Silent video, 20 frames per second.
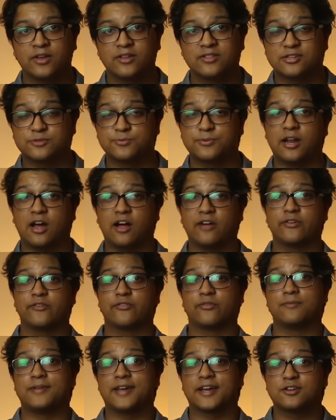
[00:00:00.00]
This has been Alvi
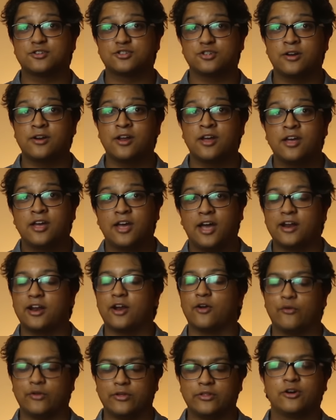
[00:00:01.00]
from Techitron, and
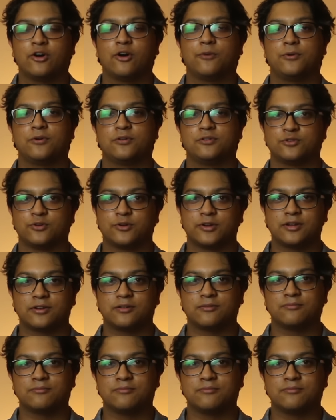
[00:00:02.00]
I really hope you enjoyed it.